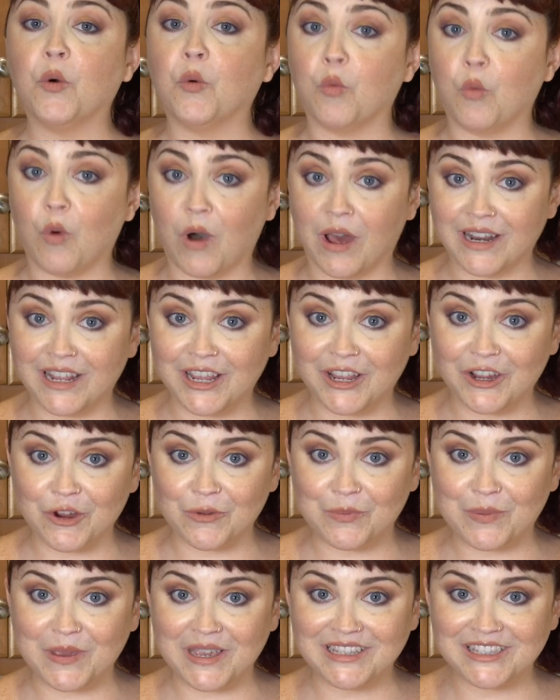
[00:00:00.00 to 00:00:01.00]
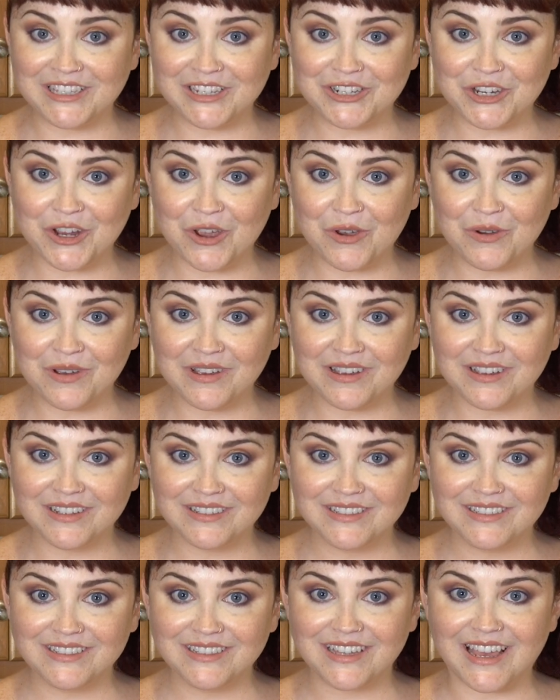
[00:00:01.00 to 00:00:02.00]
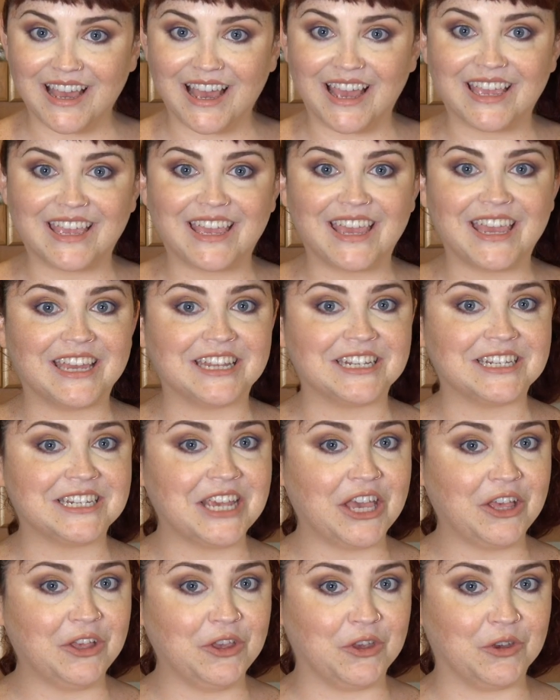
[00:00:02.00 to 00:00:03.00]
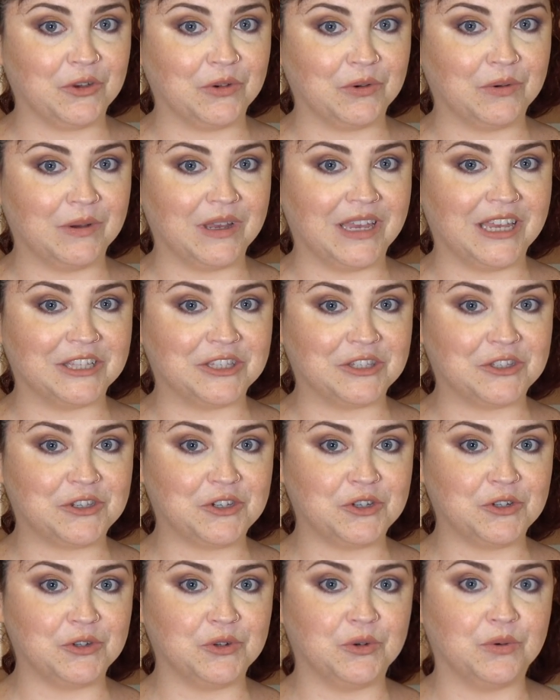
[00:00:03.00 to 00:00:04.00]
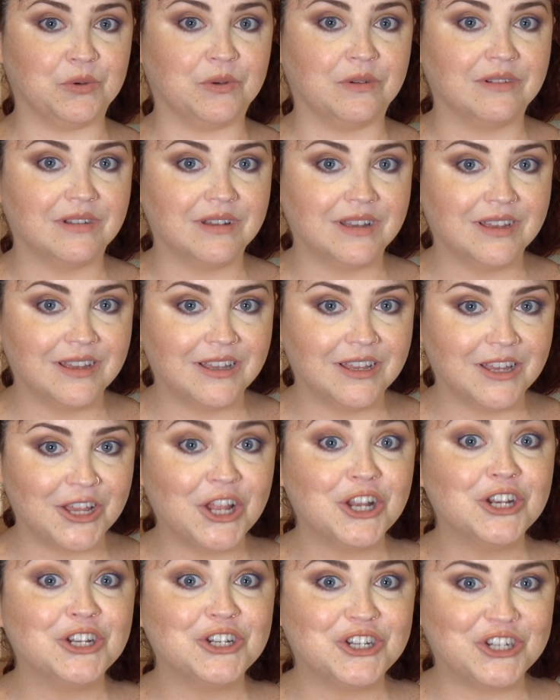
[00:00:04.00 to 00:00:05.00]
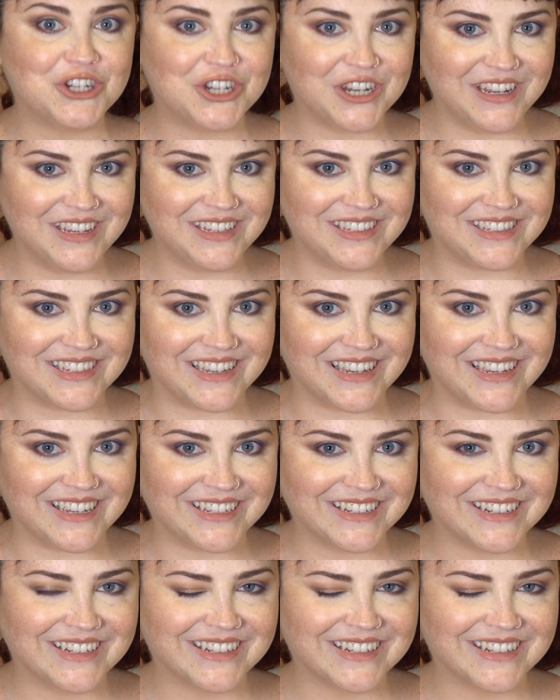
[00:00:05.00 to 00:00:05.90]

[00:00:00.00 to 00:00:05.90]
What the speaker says: Want to hear a pizza joke? I can't tell you, it's too cheesy.